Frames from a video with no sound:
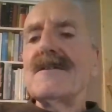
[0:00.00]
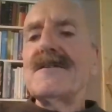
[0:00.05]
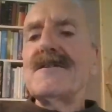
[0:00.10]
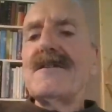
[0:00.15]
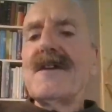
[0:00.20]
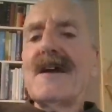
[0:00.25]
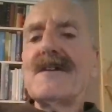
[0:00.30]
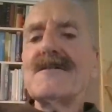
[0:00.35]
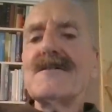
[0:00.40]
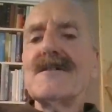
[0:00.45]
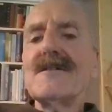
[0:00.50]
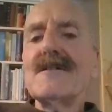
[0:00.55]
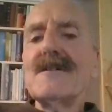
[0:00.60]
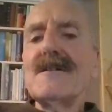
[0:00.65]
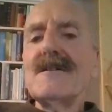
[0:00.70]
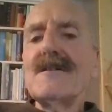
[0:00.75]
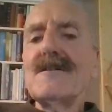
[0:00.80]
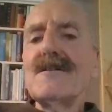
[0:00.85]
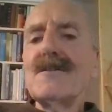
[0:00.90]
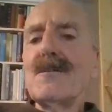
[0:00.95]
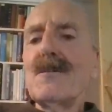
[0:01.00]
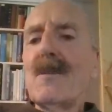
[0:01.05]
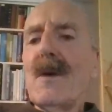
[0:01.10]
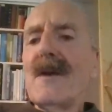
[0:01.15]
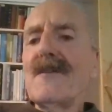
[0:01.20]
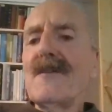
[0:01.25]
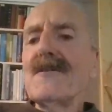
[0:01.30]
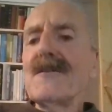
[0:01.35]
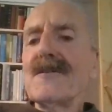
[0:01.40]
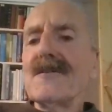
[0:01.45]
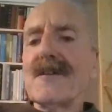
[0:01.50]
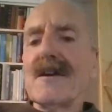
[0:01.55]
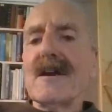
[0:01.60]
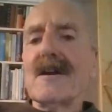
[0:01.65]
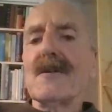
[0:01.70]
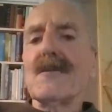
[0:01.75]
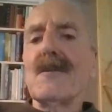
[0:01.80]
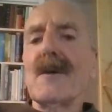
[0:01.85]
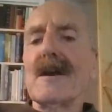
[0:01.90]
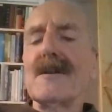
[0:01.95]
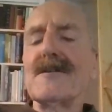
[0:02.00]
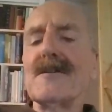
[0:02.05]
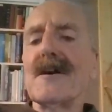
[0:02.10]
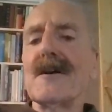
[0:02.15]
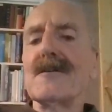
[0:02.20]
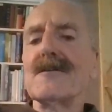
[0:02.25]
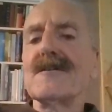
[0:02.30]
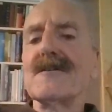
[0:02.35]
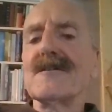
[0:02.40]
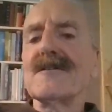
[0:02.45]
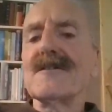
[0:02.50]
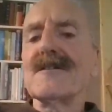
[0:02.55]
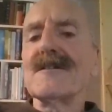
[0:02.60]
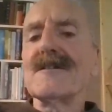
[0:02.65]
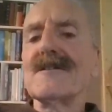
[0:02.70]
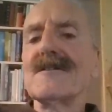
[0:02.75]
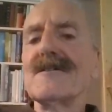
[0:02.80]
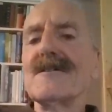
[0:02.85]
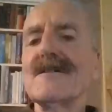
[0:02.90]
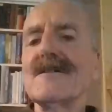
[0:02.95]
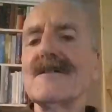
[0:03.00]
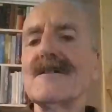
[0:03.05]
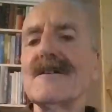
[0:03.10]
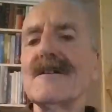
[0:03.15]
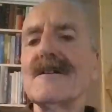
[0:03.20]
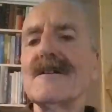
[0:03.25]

That is one thing one notices.